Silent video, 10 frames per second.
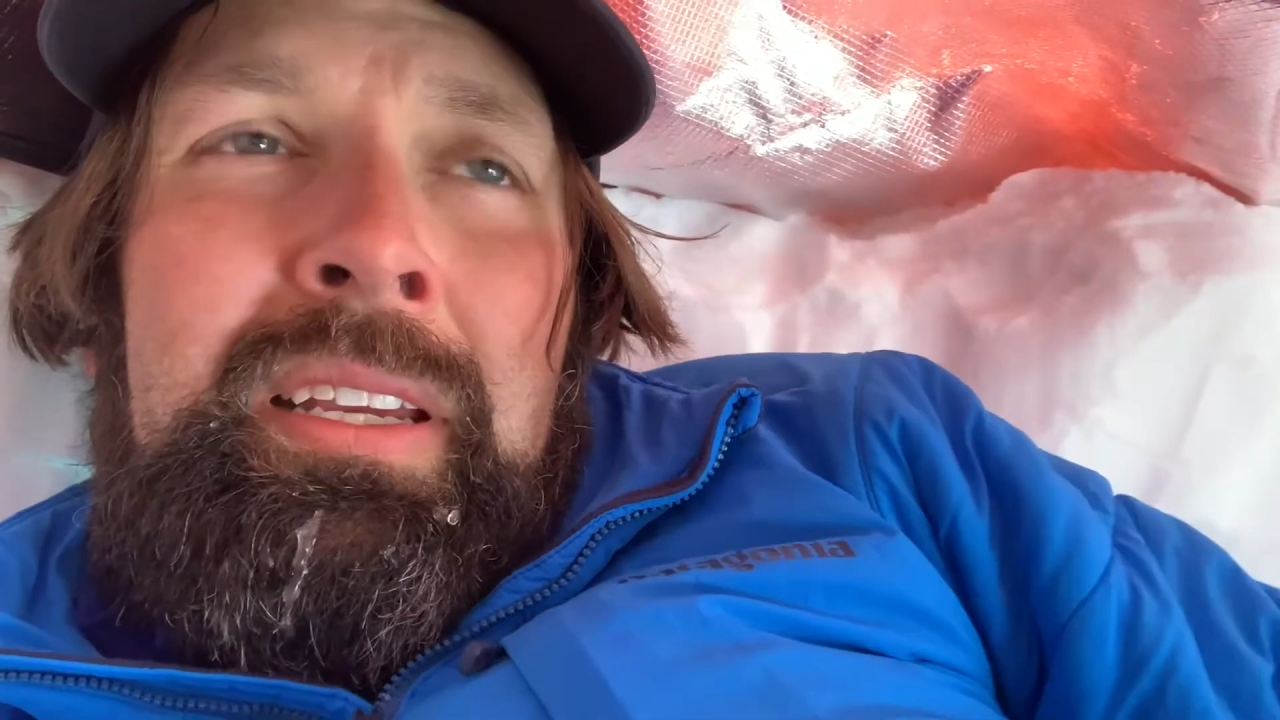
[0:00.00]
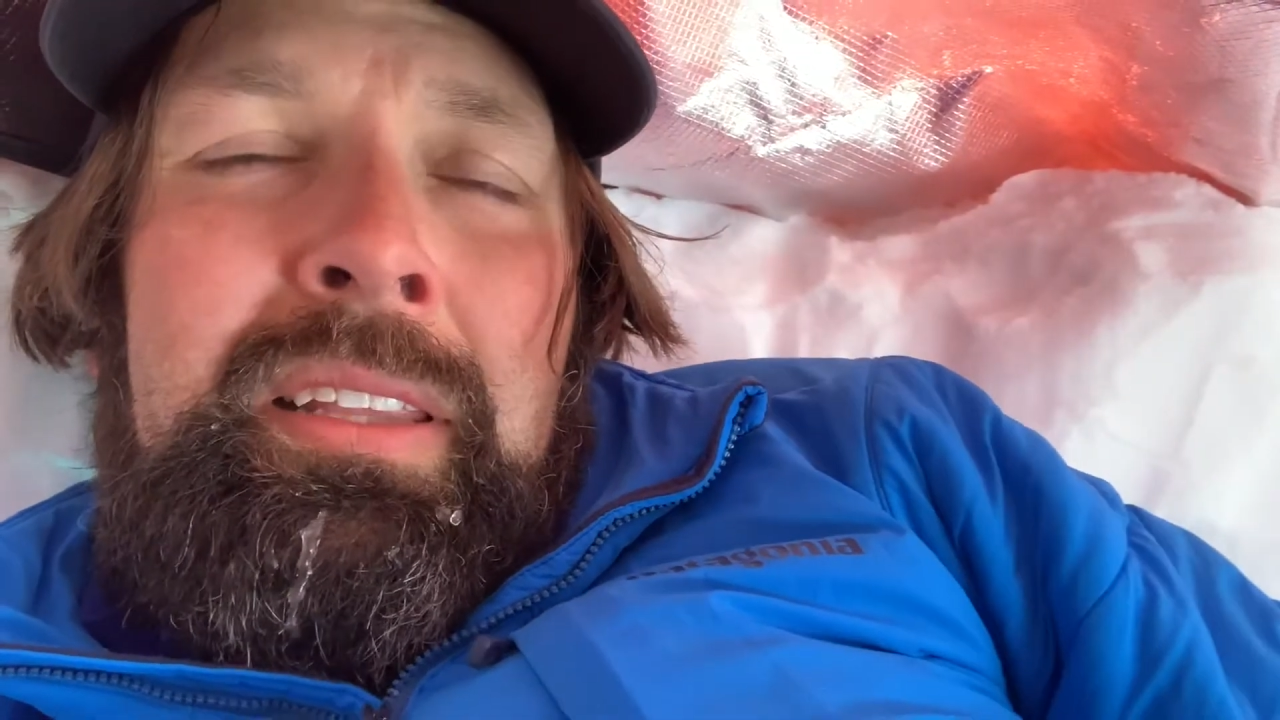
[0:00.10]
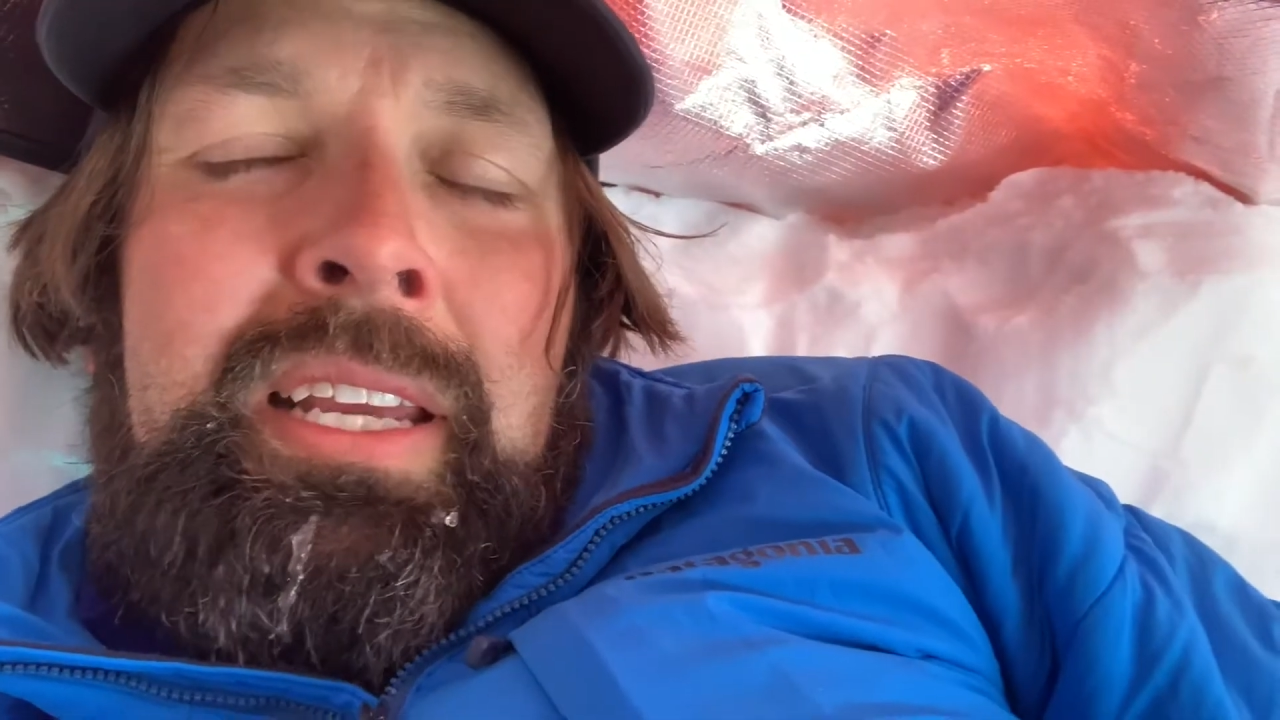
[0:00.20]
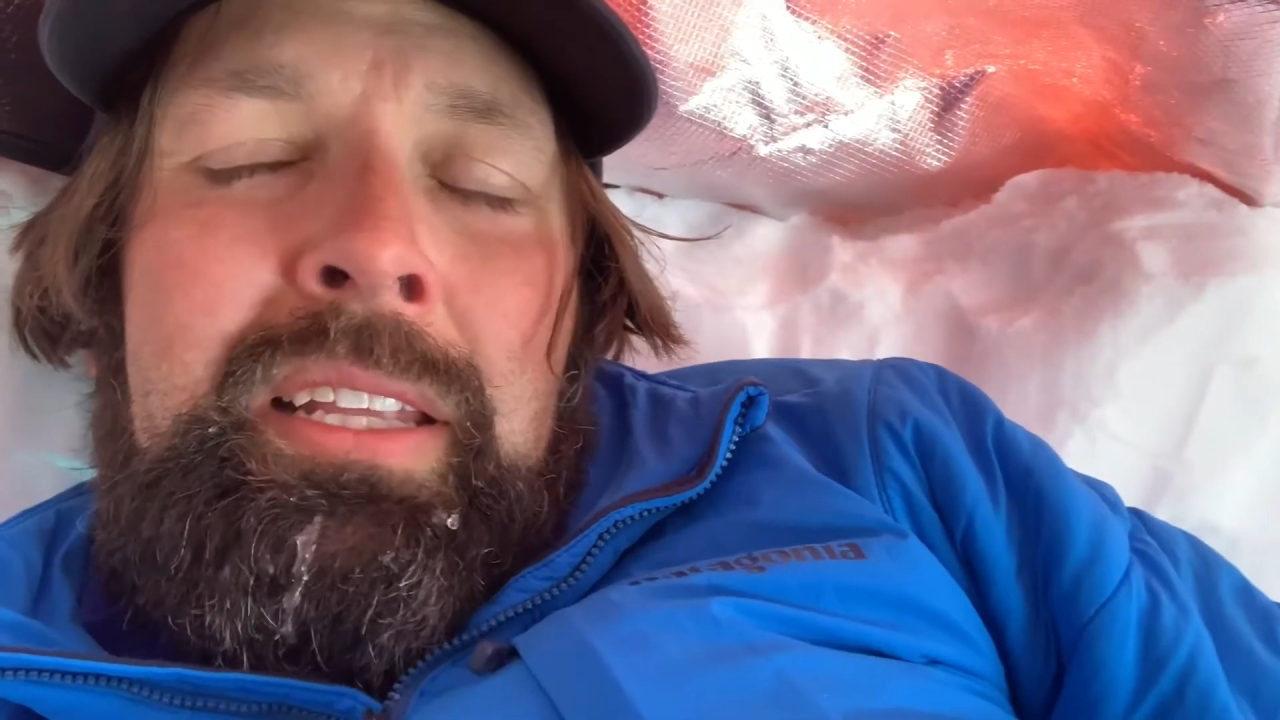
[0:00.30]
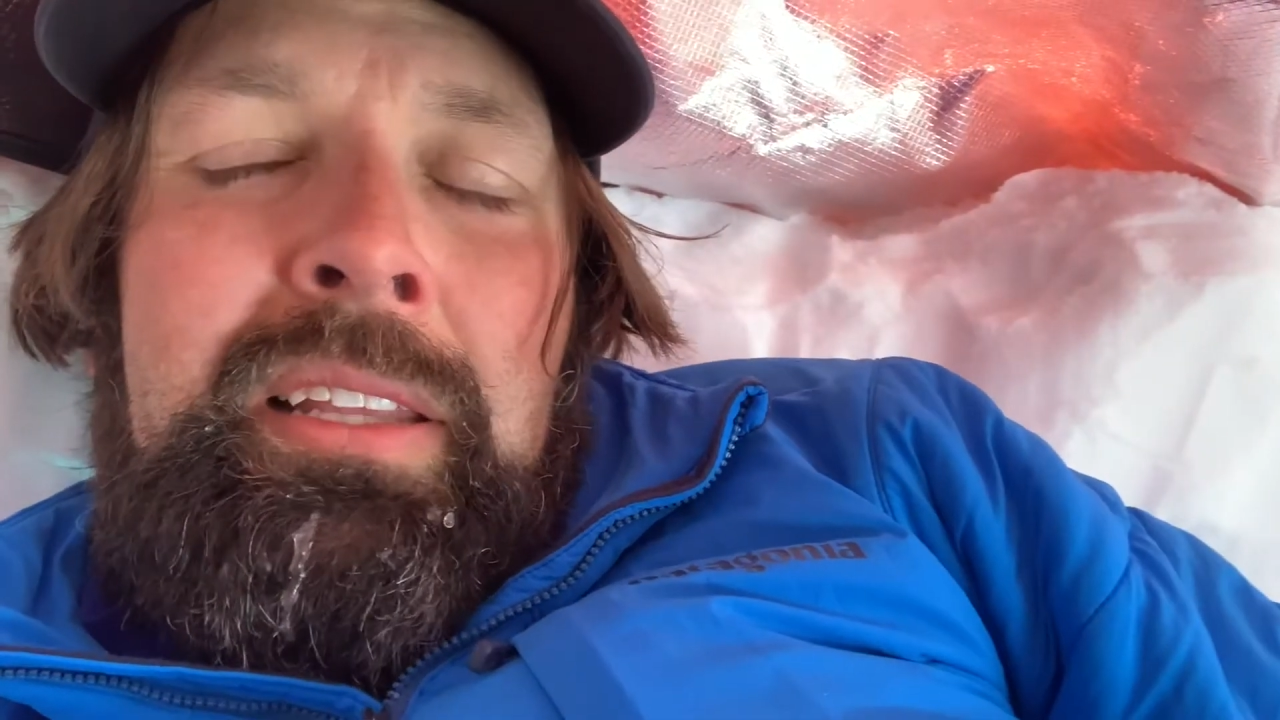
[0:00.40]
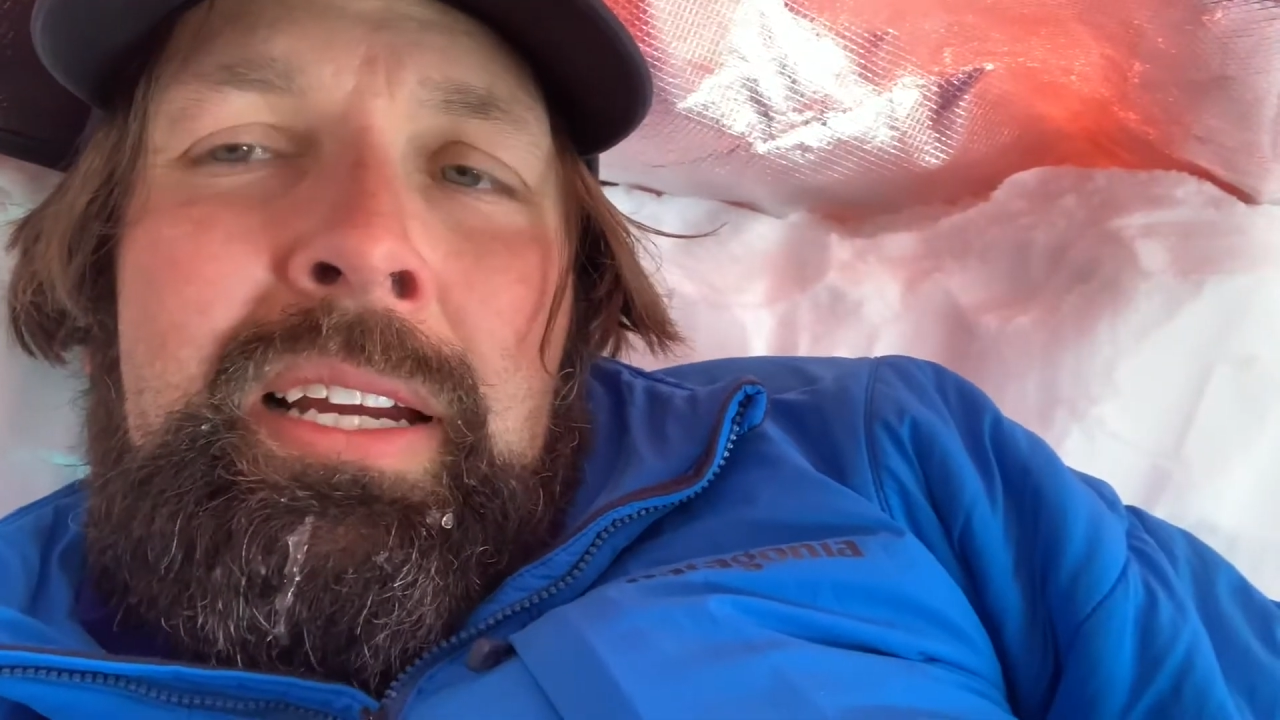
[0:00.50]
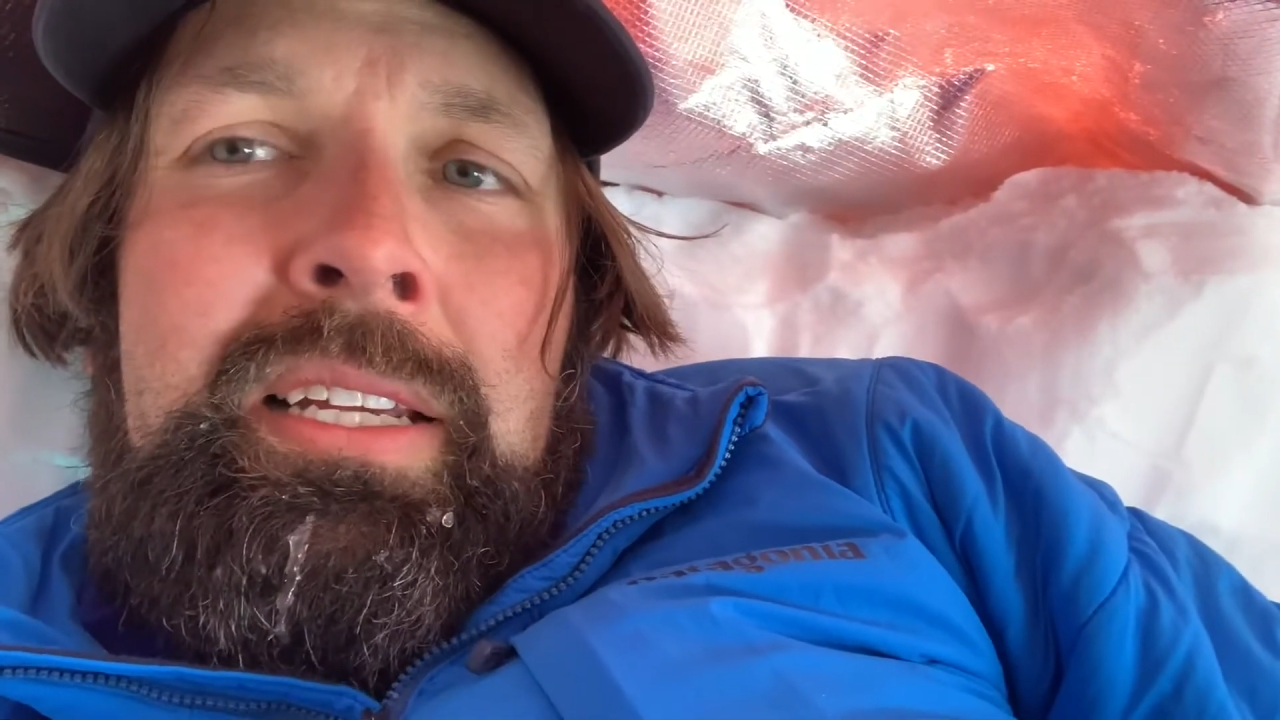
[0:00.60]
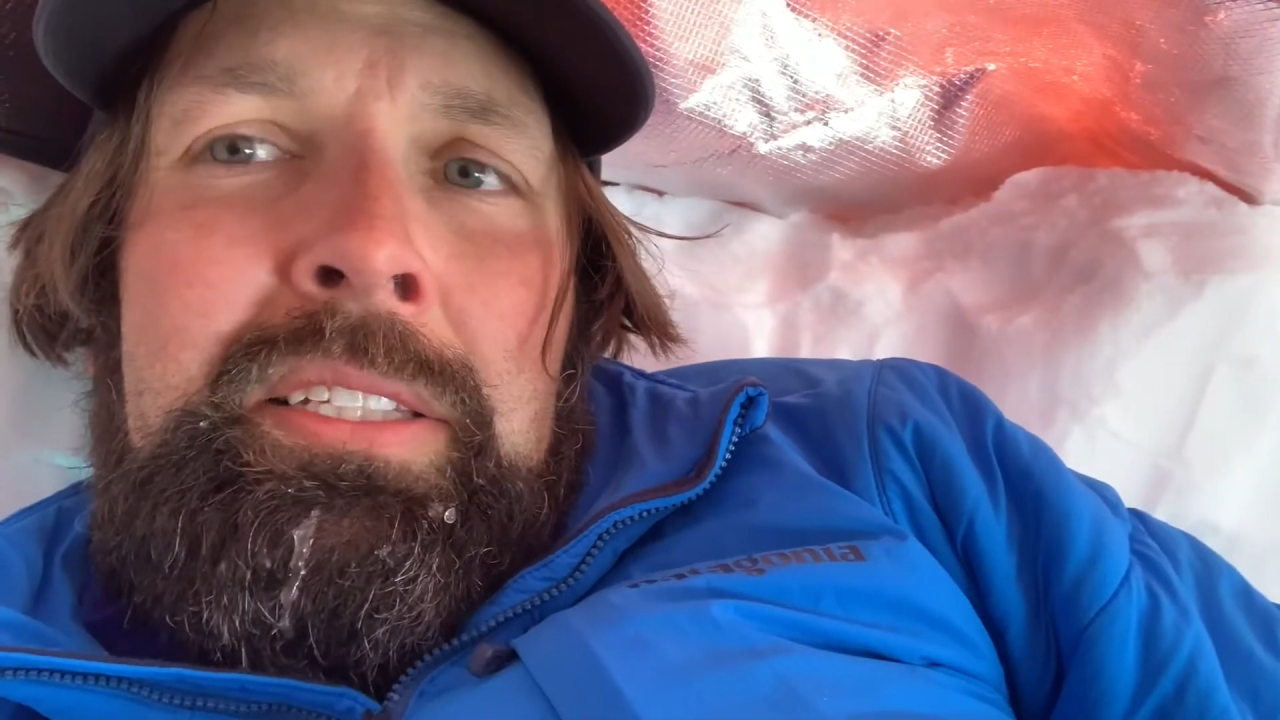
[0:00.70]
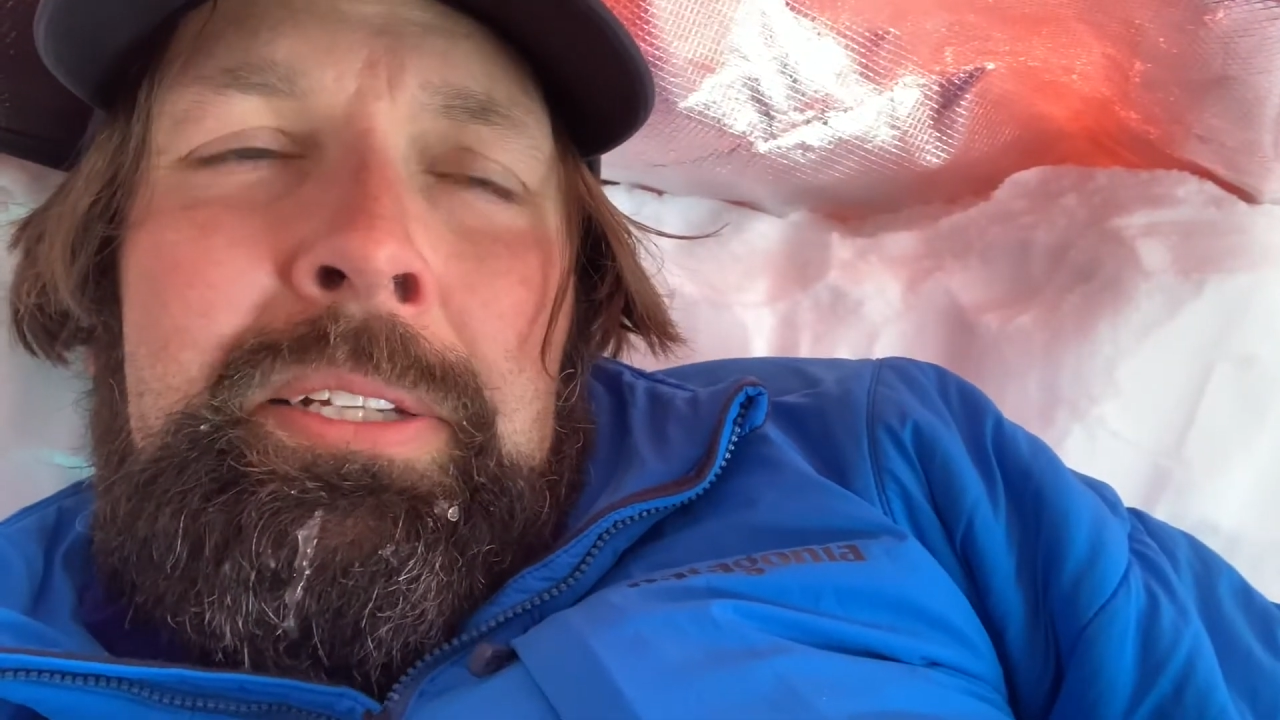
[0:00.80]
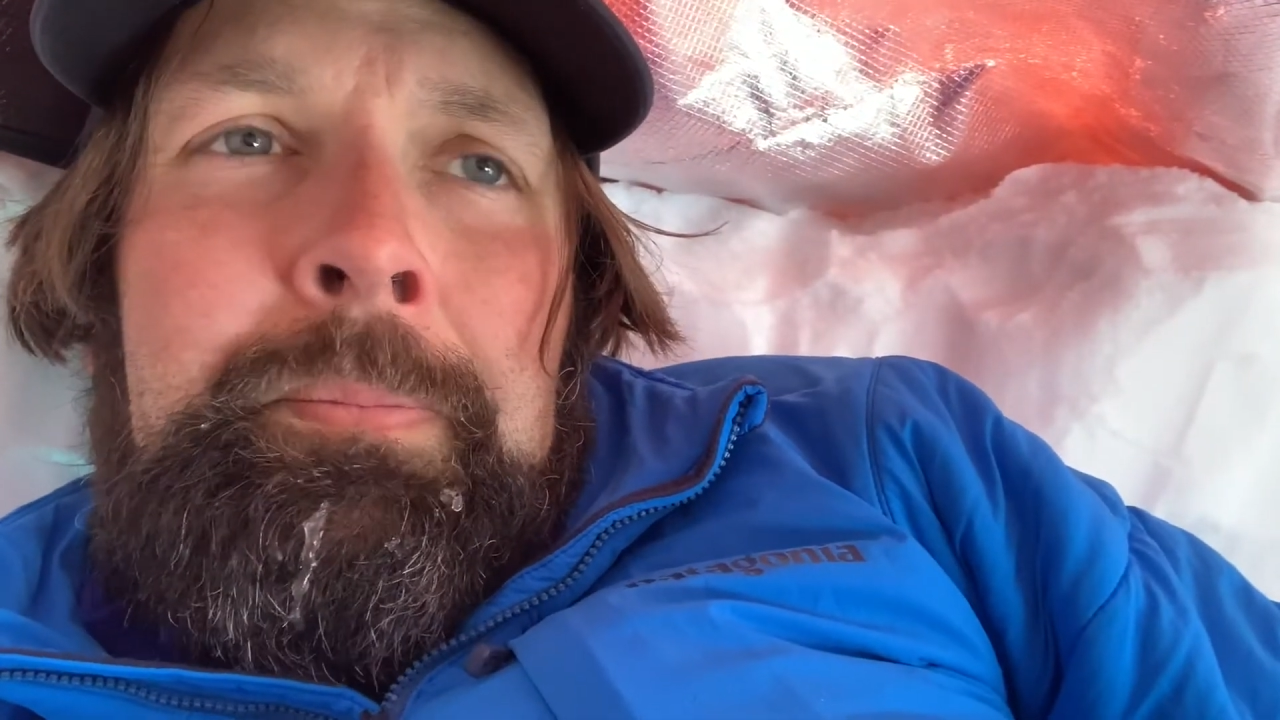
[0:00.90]
they can
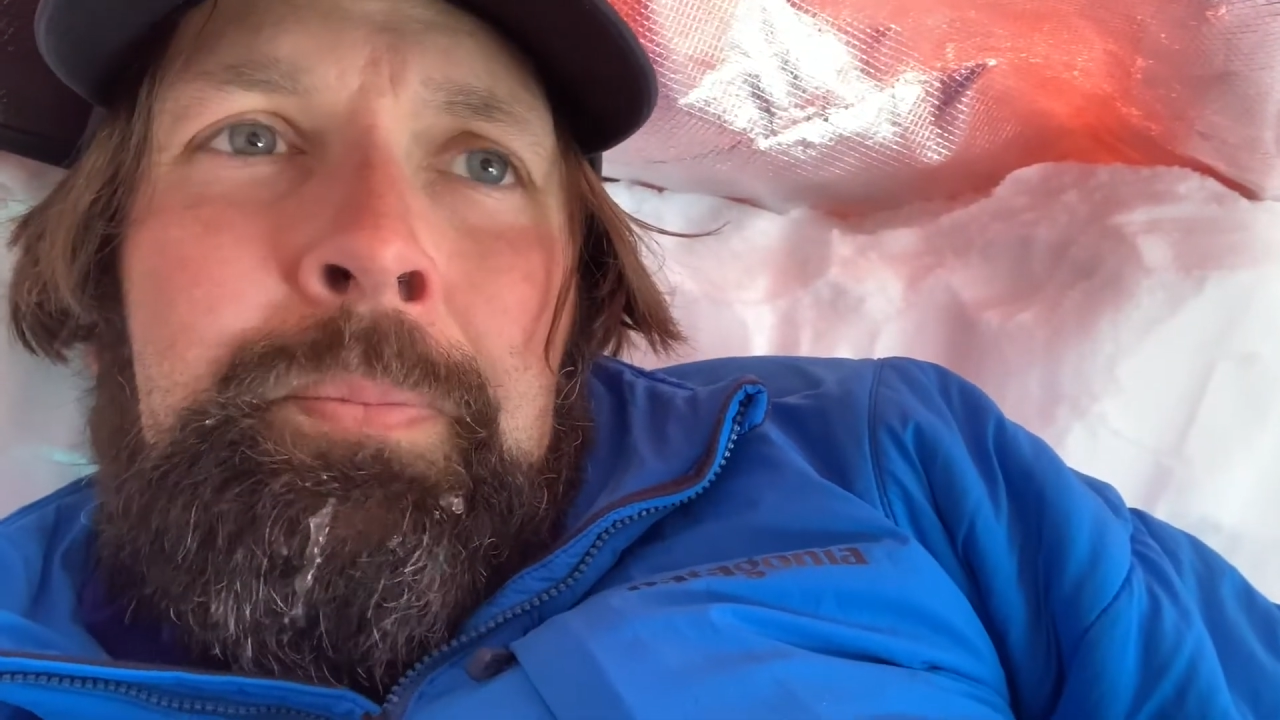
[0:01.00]
last